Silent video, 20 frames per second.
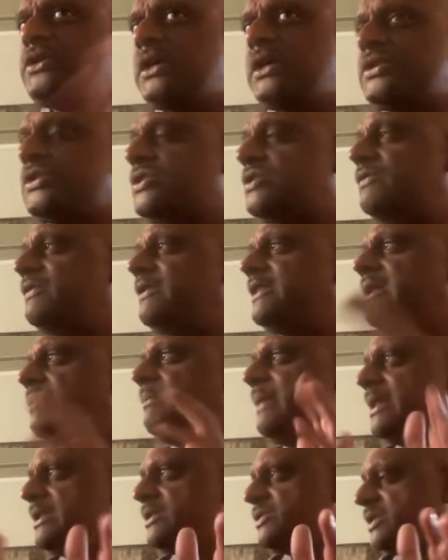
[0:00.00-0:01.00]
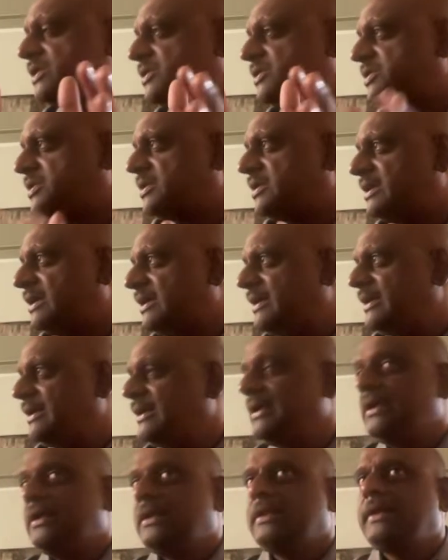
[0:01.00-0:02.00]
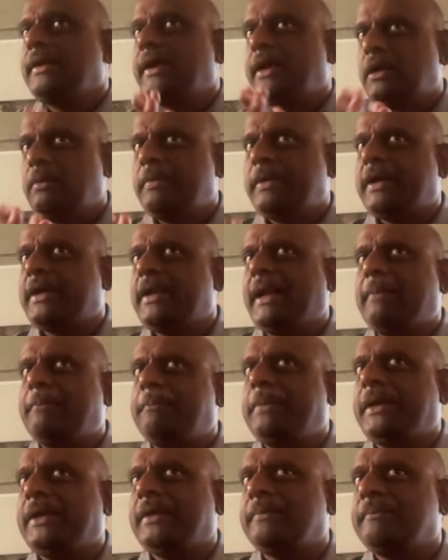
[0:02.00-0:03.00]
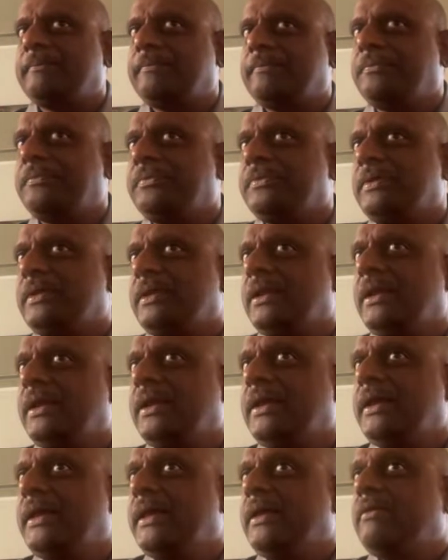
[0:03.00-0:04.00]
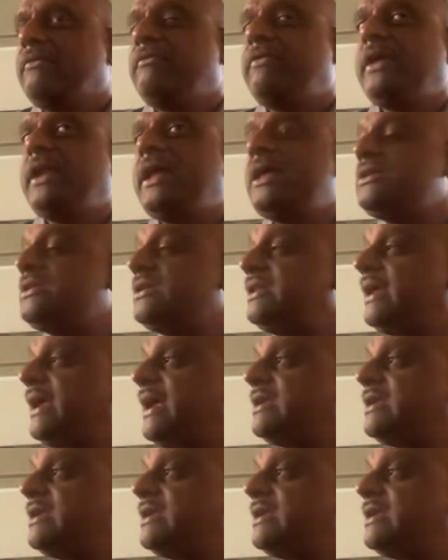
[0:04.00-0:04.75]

just with the menses. It will be cramping. Whereas in the